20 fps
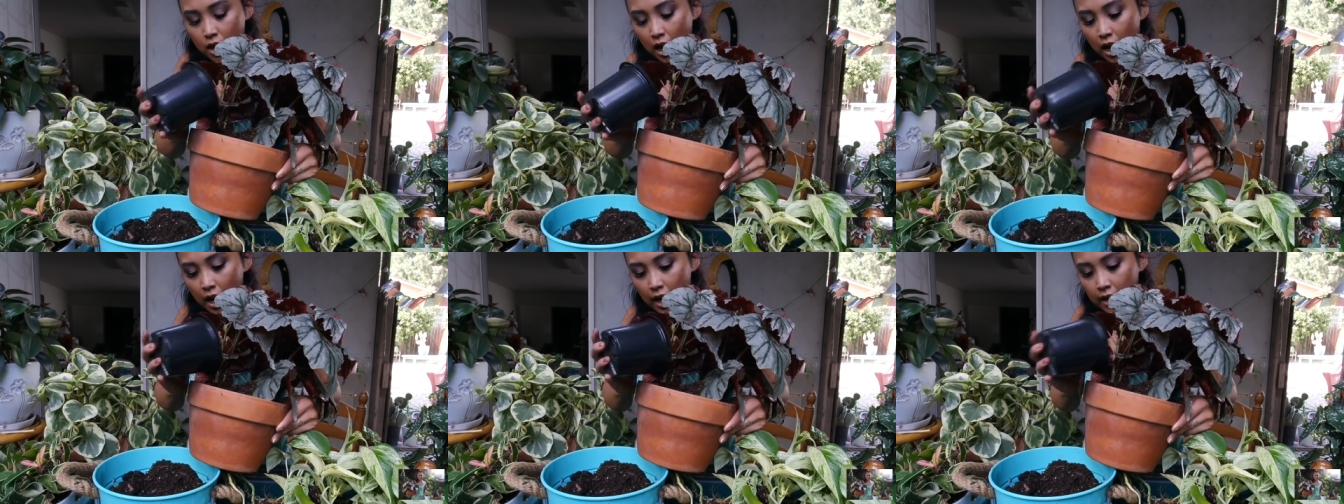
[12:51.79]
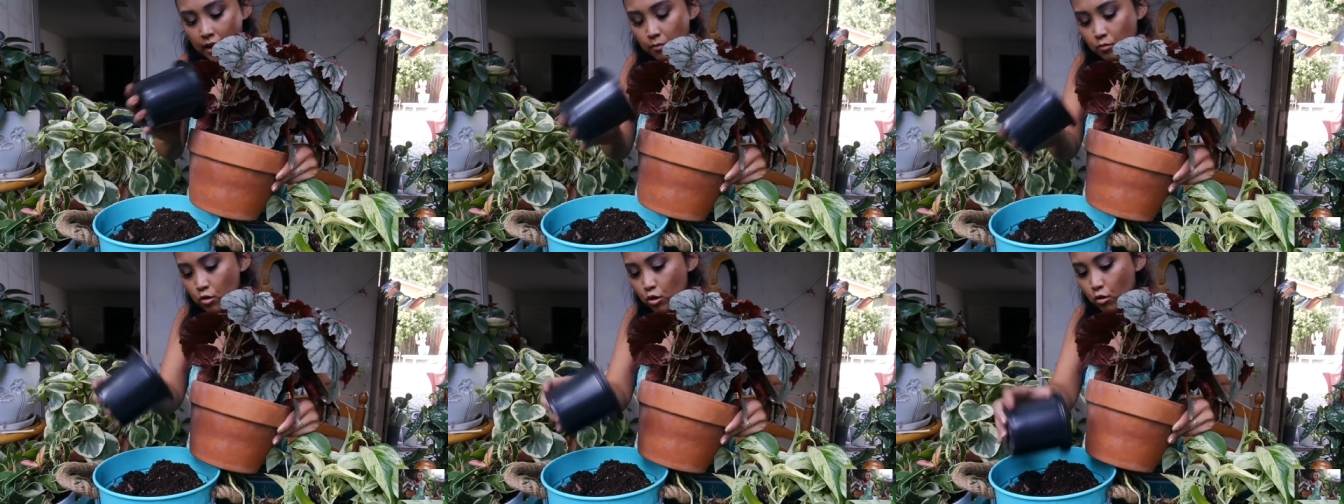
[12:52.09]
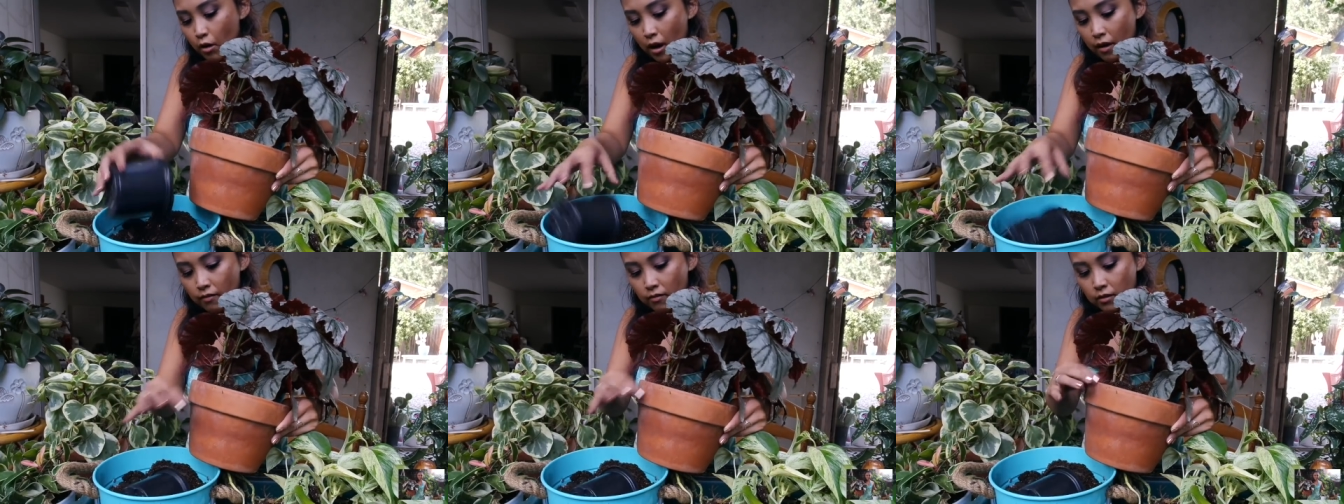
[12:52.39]
I am
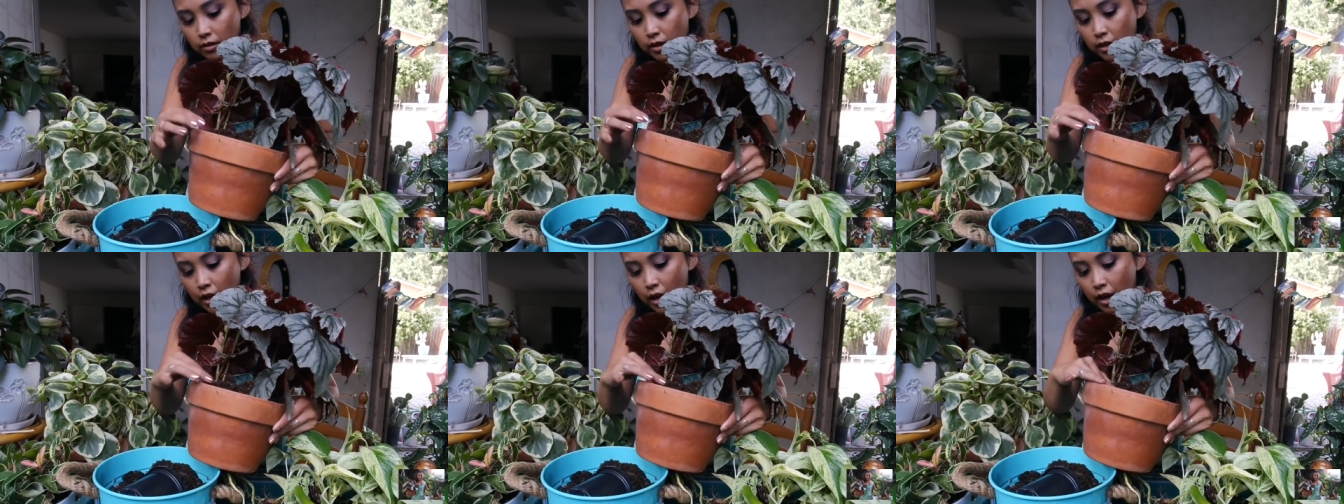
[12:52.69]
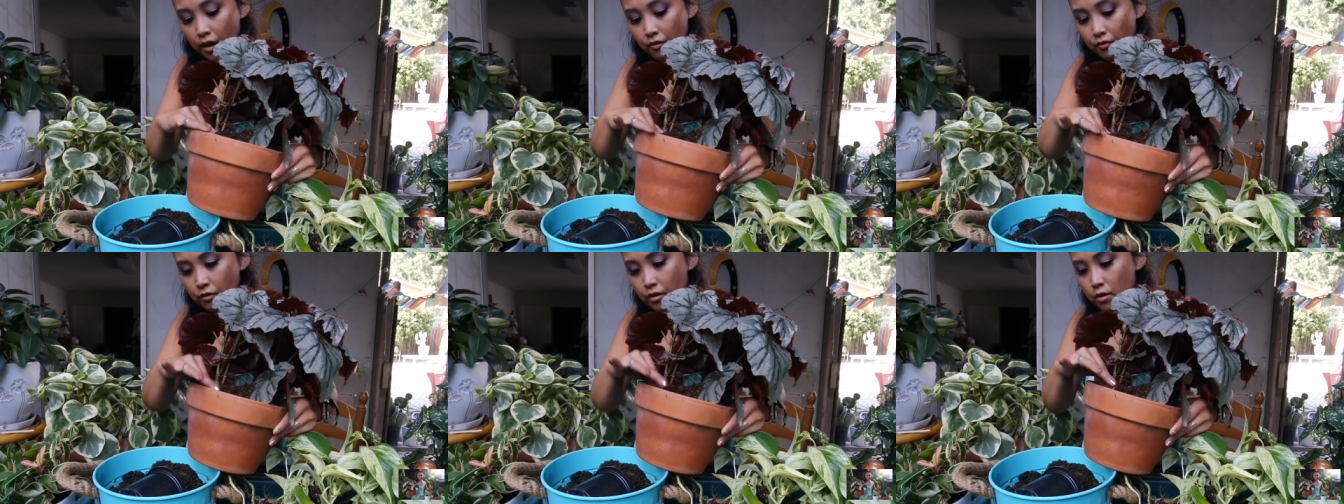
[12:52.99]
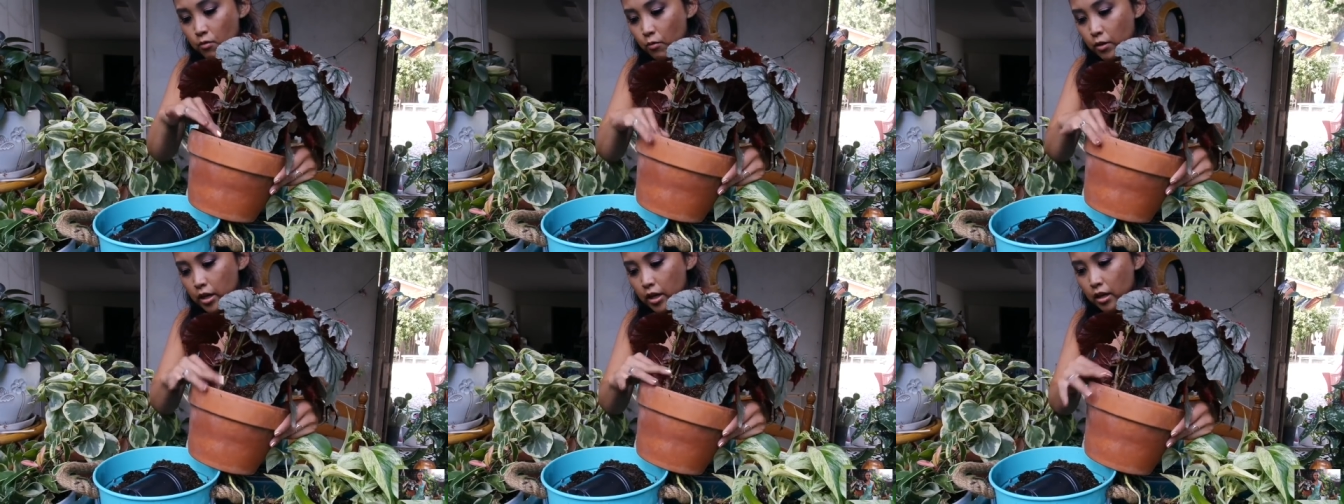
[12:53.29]
traveling
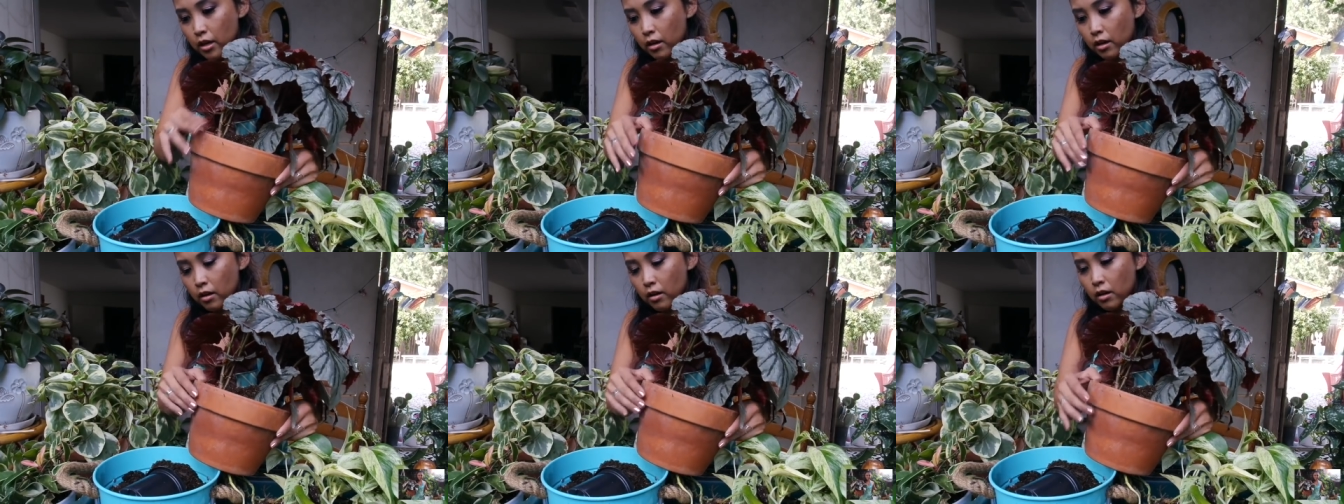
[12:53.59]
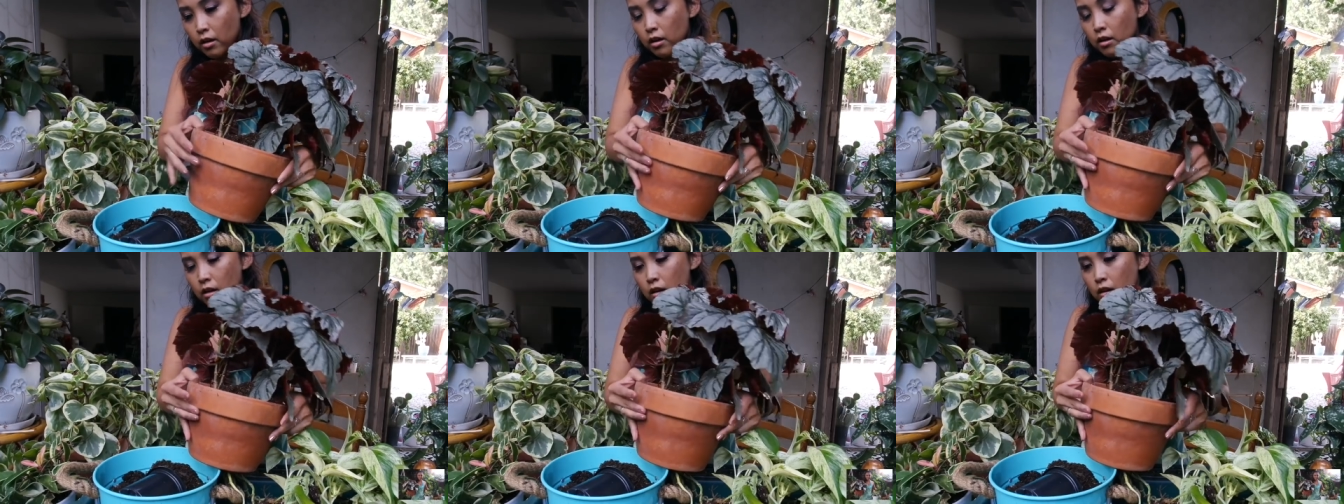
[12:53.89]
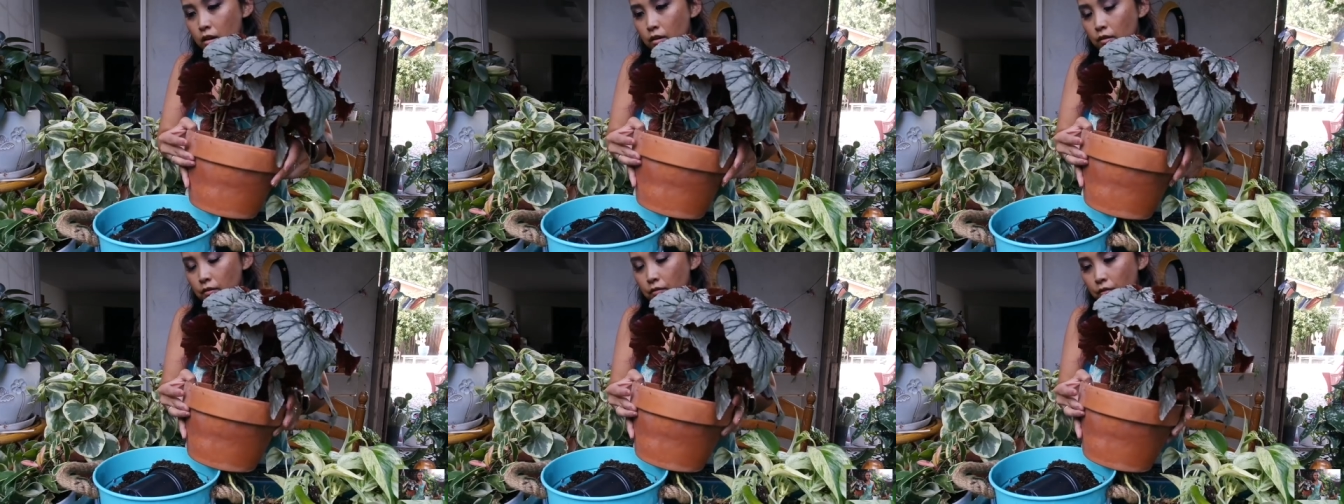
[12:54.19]
every week
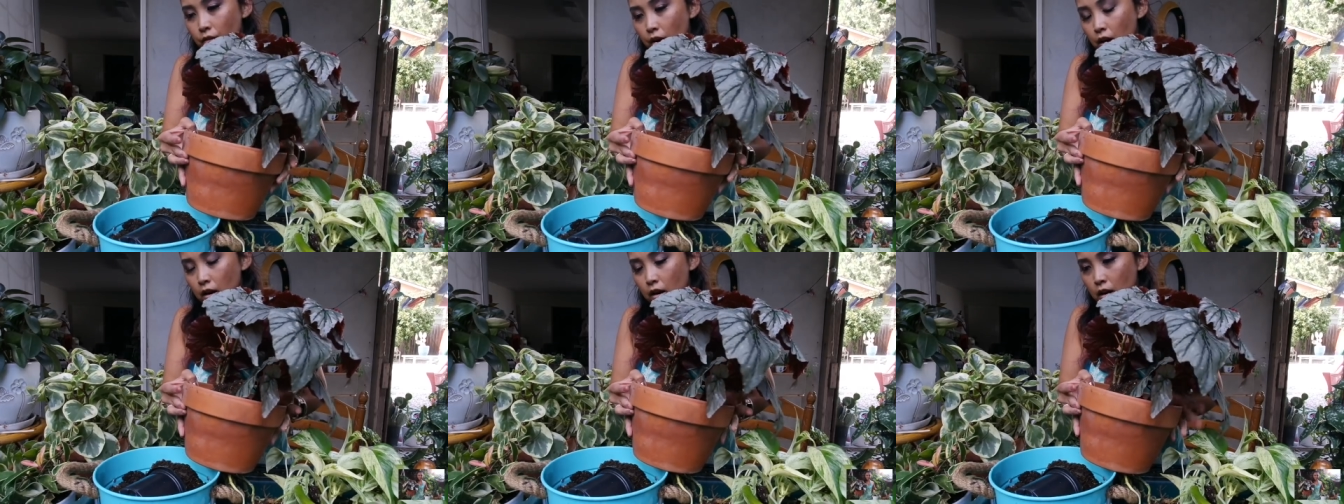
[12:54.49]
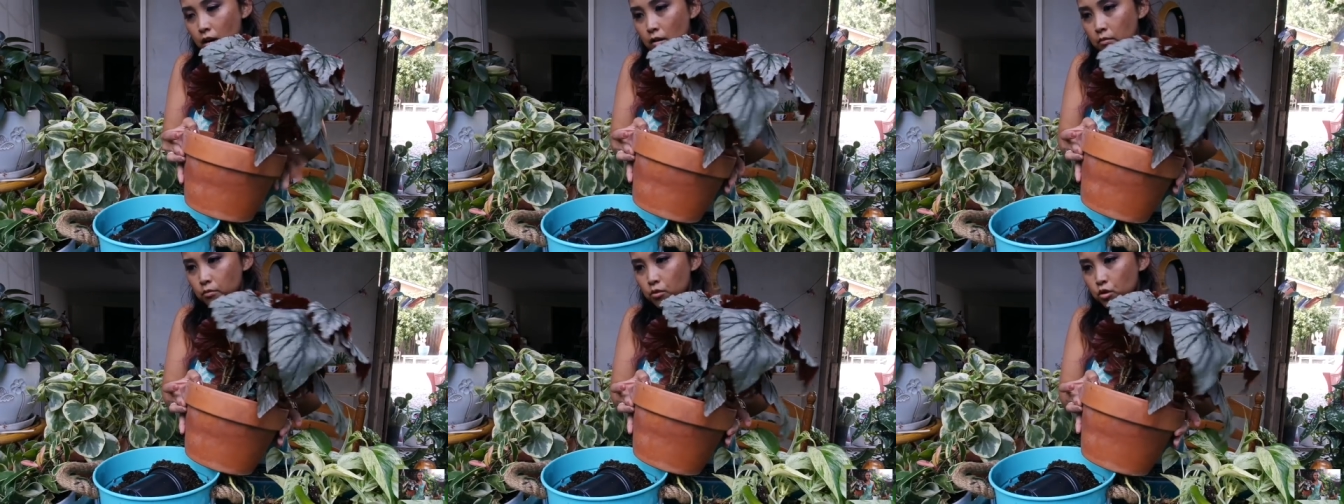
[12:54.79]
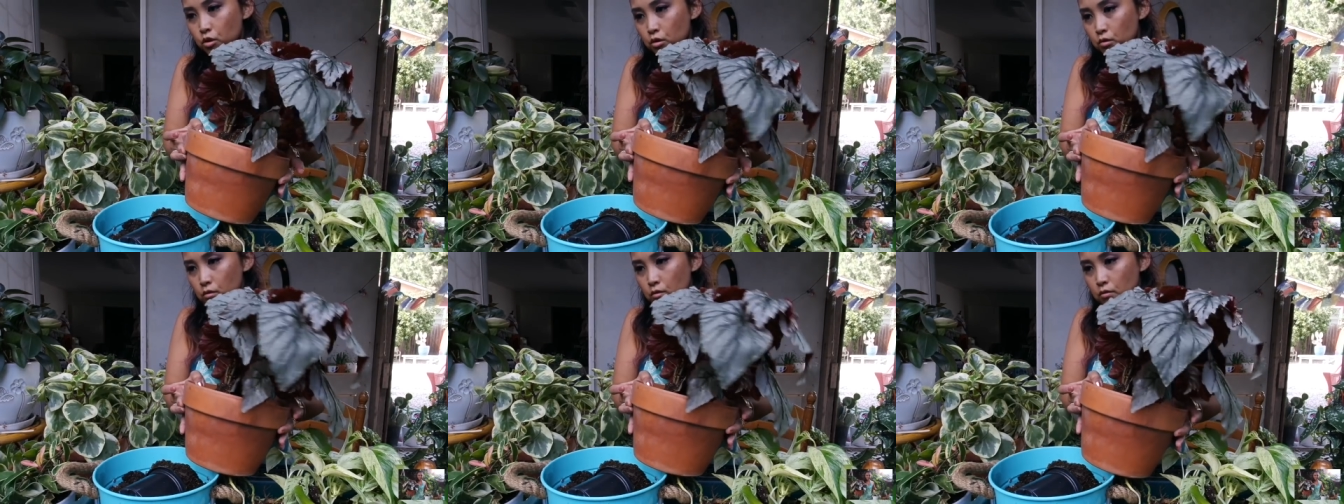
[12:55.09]
from
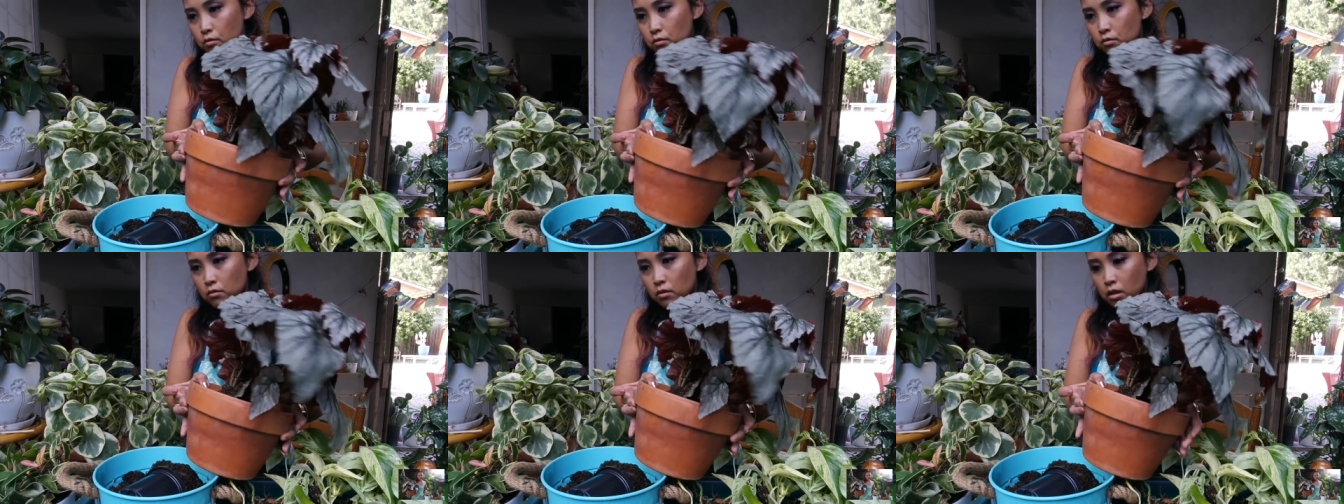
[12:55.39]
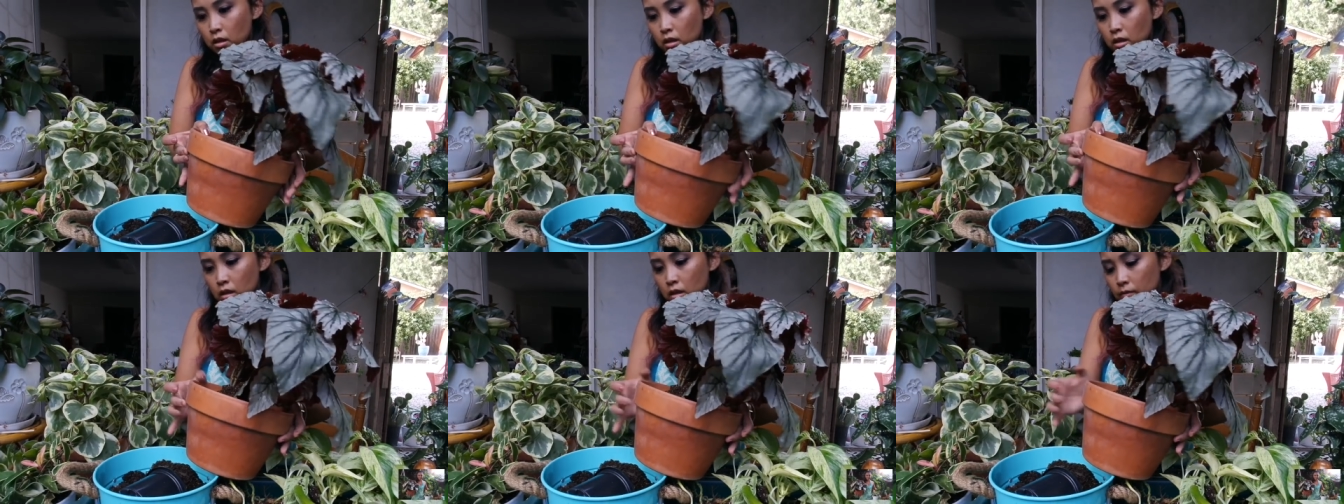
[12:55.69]
June,